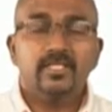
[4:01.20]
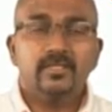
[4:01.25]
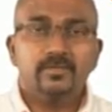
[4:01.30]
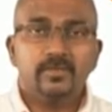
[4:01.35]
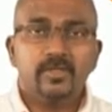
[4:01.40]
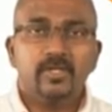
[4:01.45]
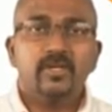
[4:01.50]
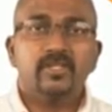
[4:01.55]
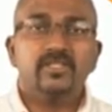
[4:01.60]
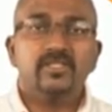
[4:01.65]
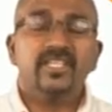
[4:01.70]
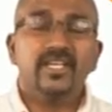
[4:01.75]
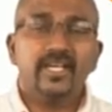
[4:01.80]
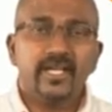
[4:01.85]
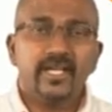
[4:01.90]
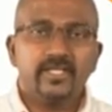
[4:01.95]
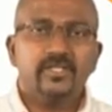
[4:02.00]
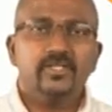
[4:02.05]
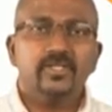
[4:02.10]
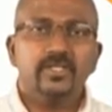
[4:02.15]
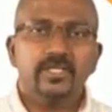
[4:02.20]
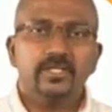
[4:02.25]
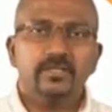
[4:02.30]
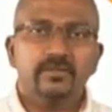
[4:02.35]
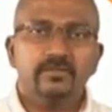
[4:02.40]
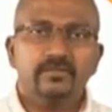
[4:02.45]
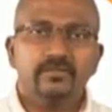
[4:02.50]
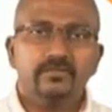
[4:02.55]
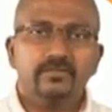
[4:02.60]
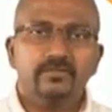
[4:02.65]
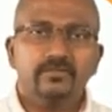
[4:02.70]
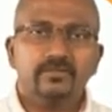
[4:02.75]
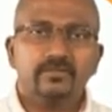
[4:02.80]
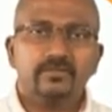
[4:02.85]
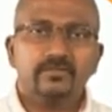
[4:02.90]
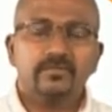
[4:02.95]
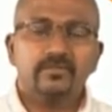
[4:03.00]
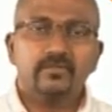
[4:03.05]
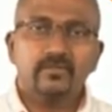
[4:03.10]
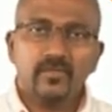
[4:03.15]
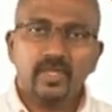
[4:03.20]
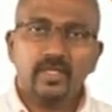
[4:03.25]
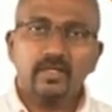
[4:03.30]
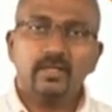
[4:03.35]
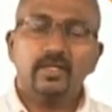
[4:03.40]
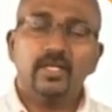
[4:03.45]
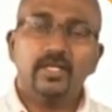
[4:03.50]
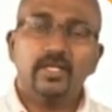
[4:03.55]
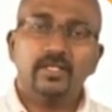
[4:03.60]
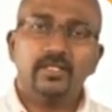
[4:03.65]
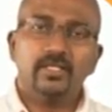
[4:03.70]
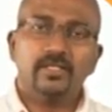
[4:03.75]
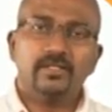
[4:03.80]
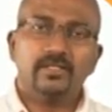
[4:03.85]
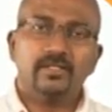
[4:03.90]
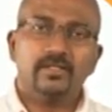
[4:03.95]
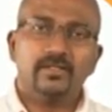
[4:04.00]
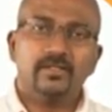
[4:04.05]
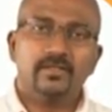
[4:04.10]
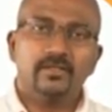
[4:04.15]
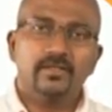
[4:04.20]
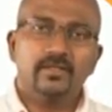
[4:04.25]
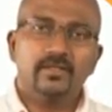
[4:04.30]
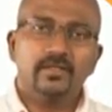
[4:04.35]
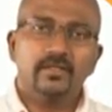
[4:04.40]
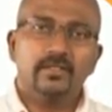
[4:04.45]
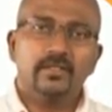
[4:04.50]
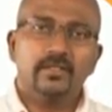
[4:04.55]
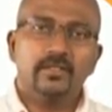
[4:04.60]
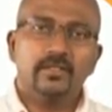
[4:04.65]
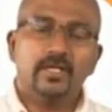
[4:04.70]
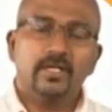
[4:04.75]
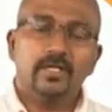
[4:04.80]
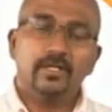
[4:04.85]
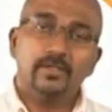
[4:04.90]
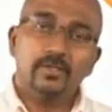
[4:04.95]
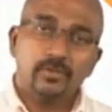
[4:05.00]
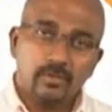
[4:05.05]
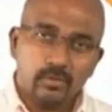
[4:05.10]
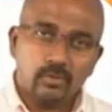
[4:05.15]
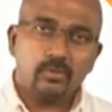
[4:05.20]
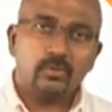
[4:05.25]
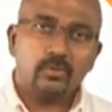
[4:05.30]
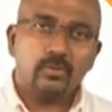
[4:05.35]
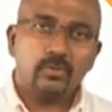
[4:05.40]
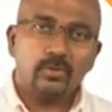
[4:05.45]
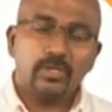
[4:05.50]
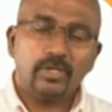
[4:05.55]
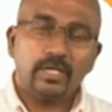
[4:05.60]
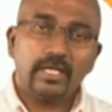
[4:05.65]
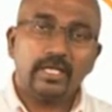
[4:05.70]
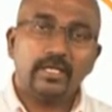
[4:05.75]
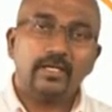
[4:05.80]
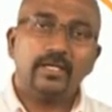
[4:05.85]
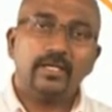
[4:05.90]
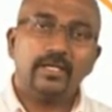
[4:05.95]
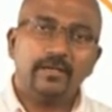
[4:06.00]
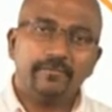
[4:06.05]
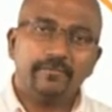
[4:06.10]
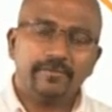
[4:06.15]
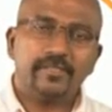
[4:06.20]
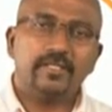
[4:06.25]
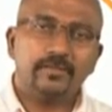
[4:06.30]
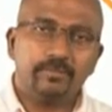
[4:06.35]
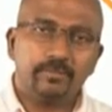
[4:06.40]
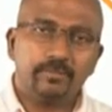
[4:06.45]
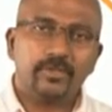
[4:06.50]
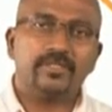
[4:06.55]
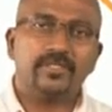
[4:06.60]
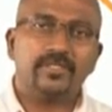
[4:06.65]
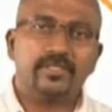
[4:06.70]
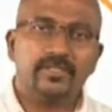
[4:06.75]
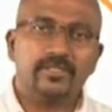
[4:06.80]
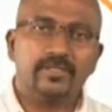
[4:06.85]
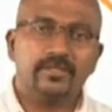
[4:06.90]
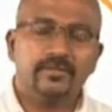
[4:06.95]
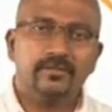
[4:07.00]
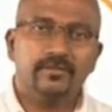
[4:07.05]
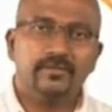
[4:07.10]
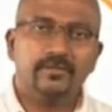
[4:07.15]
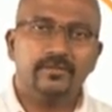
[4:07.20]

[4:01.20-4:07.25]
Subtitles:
is because actually it is a true efficient process